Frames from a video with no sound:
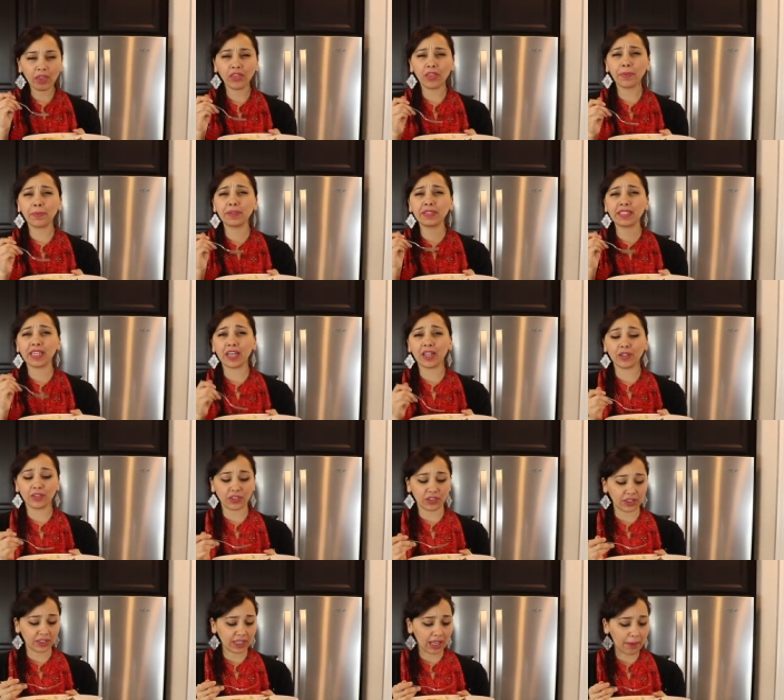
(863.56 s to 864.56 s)
The
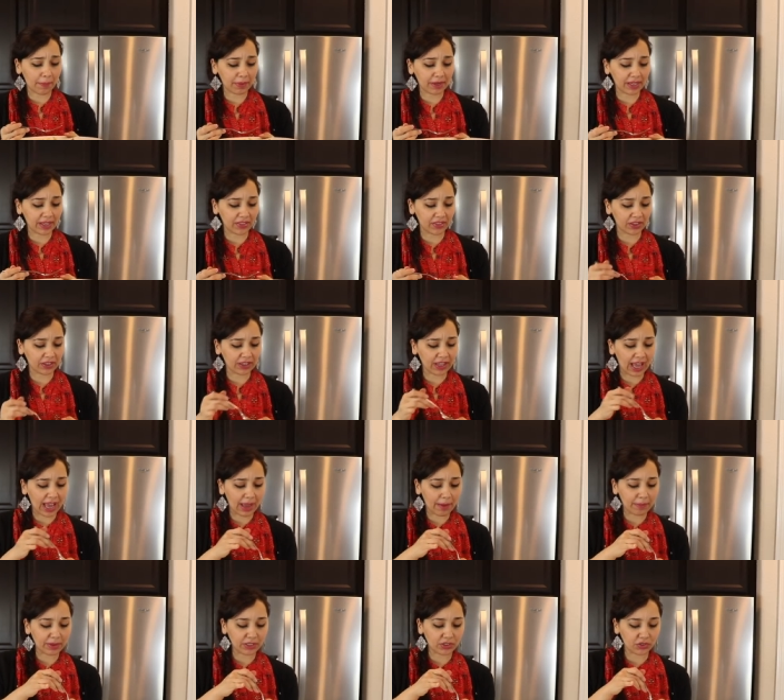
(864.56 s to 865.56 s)
potatoes are lemony. The
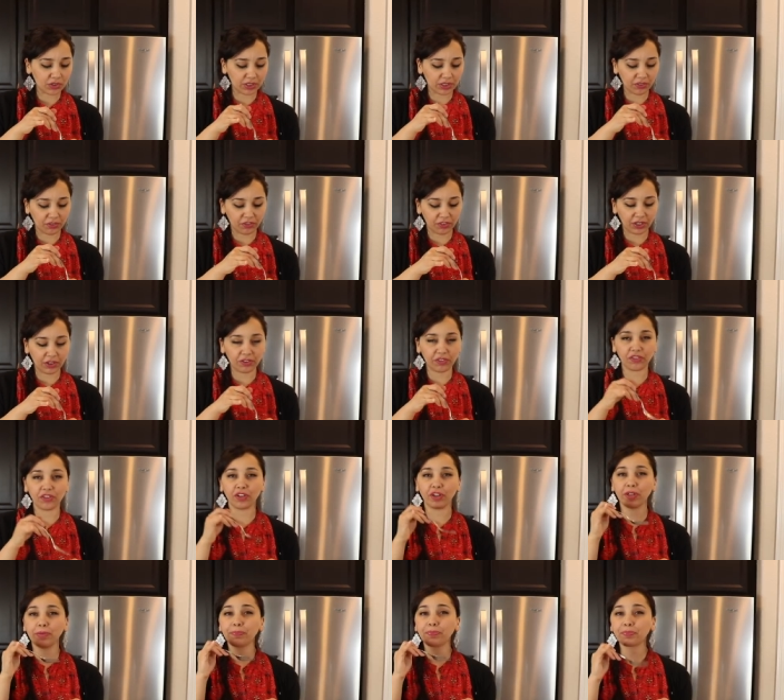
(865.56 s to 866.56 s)
lamb is really
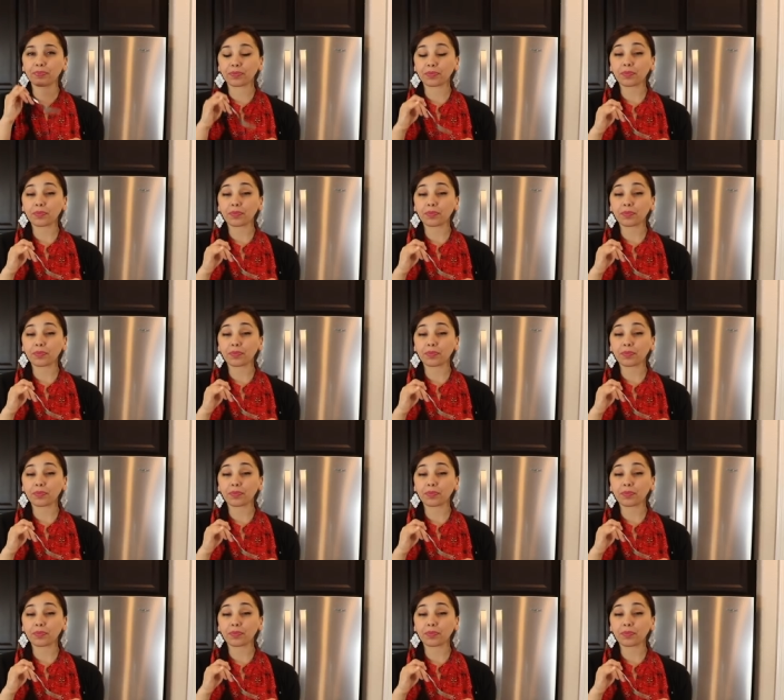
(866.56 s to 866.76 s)
flavorful.